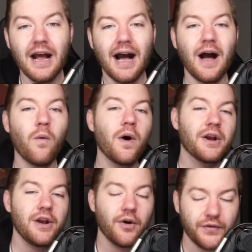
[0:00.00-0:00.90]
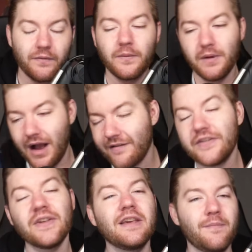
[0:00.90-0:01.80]
I want to know. So
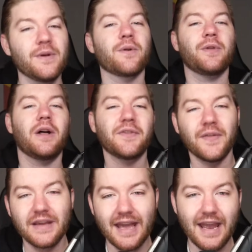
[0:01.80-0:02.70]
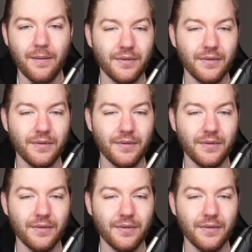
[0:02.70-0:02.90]
obviously, give me your thoughts on the game.